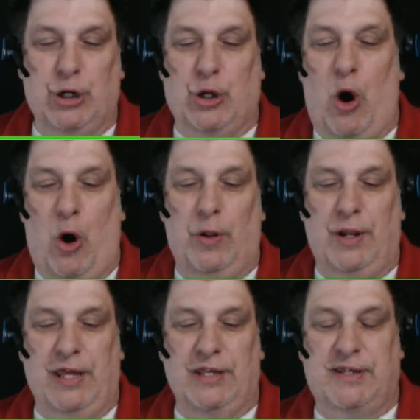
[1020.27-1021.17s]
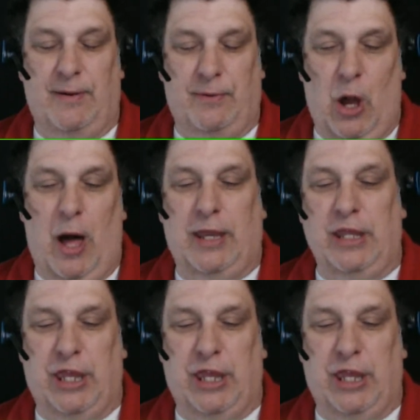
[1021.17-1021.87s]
goal in this and talking